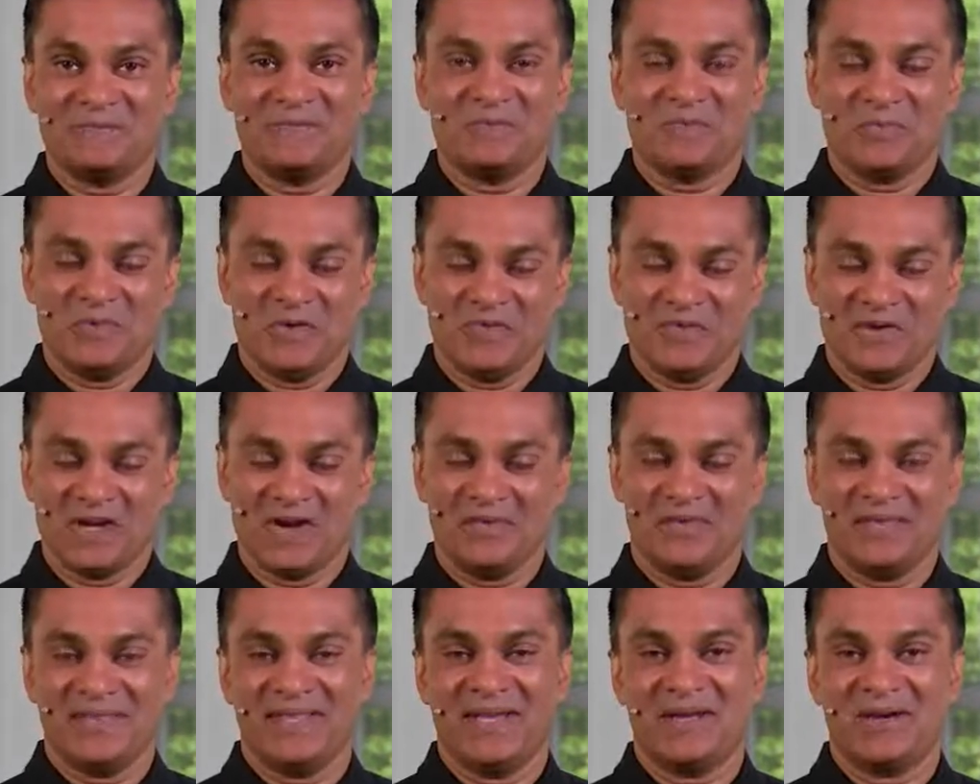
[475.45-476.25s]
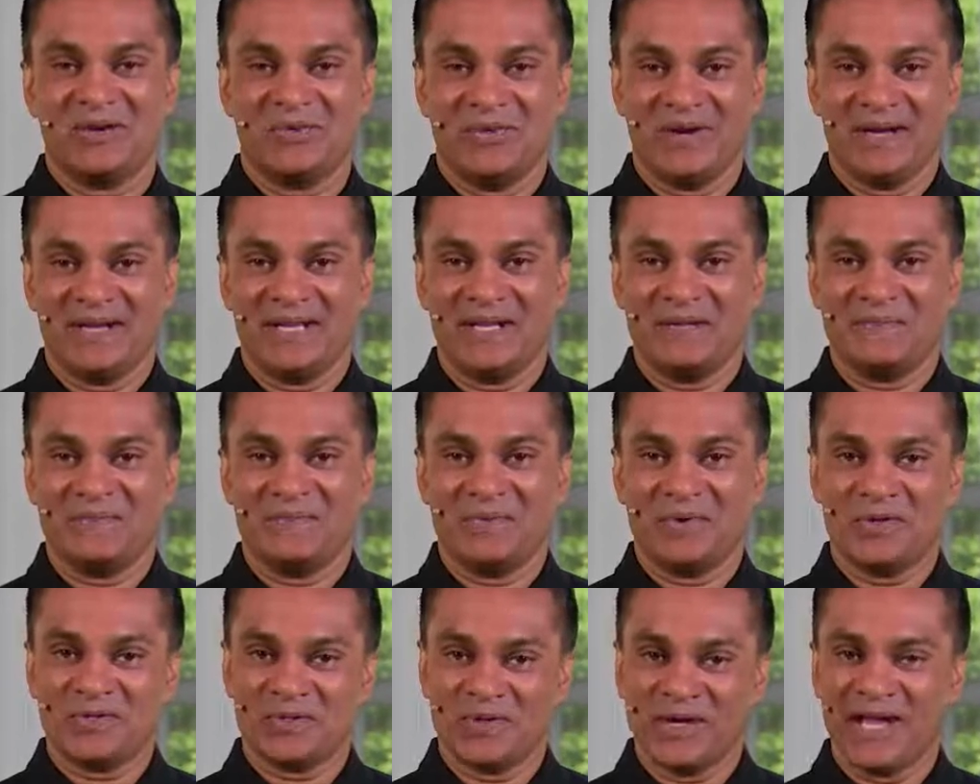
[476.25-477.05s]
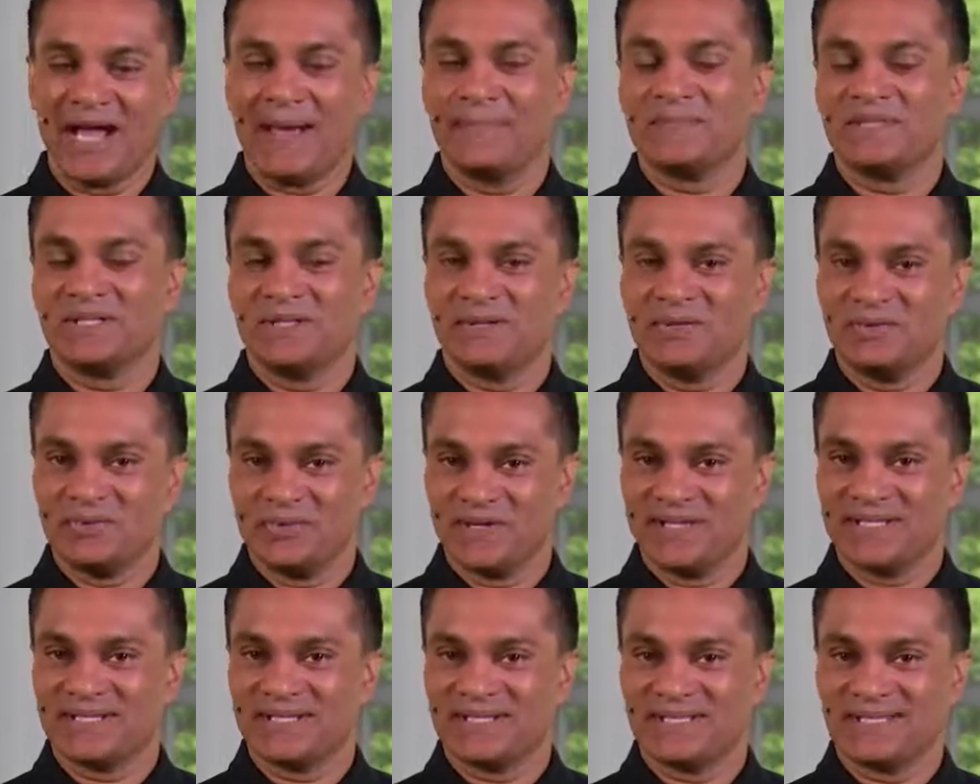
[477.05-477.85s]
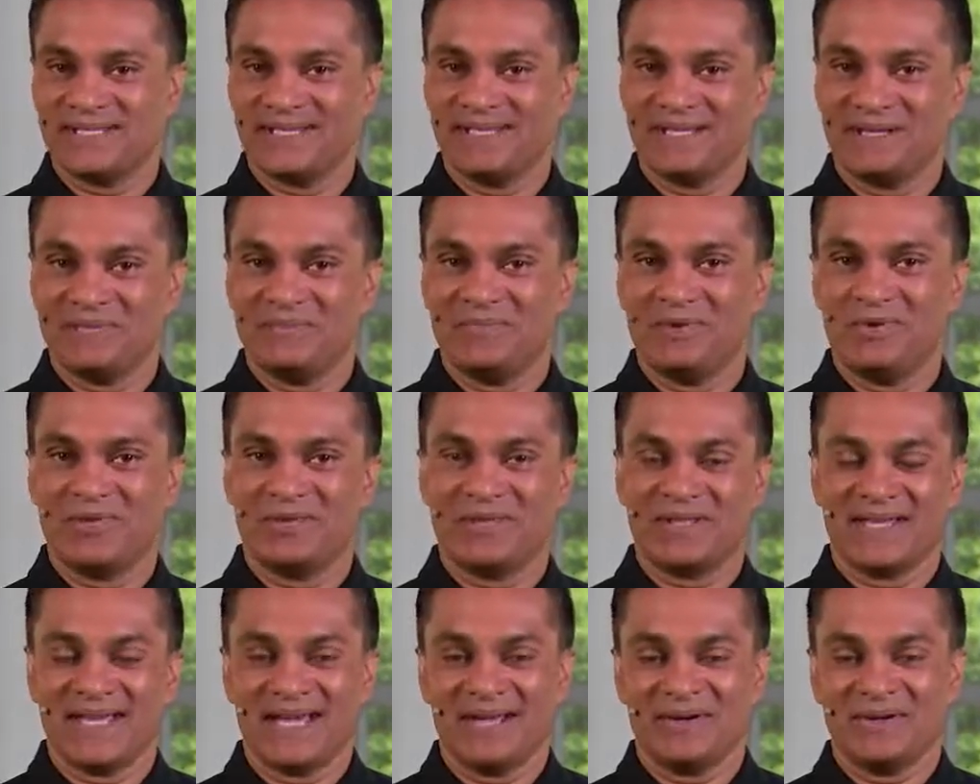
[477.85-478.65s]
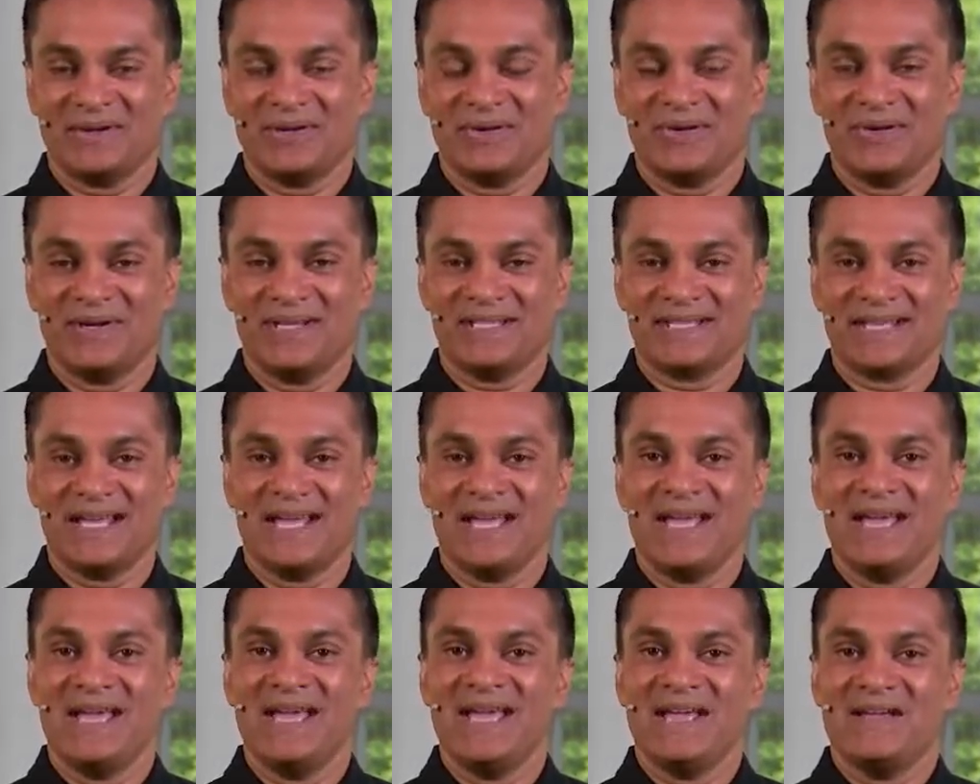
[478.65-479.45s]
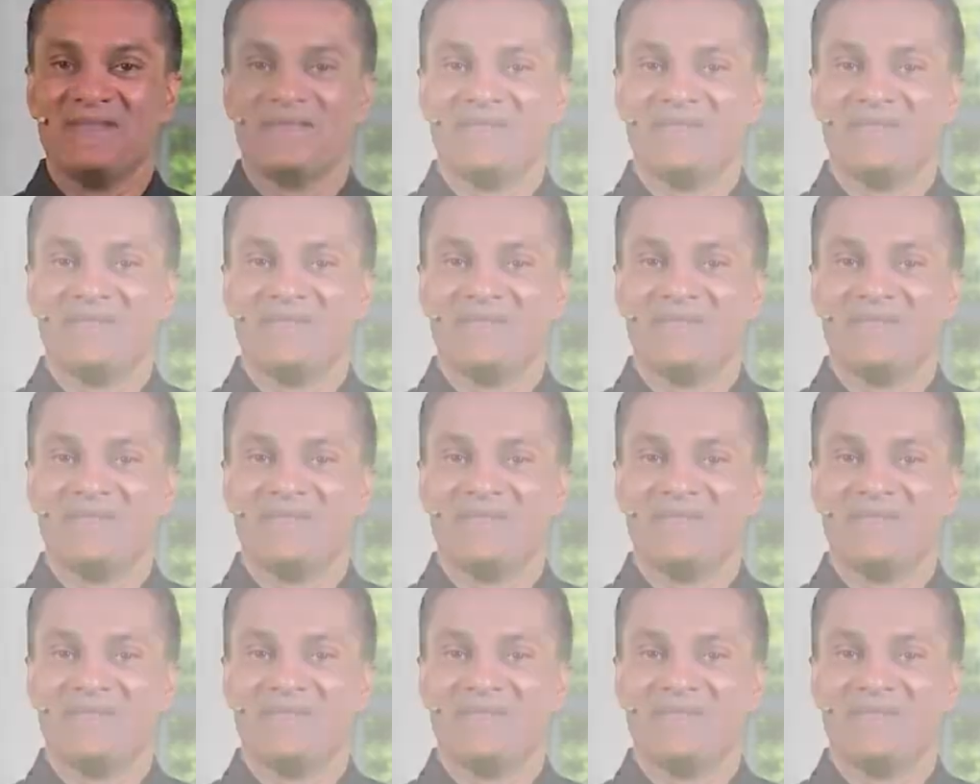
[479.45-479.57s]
We've covered that already. Those are absolute risks in both categories. If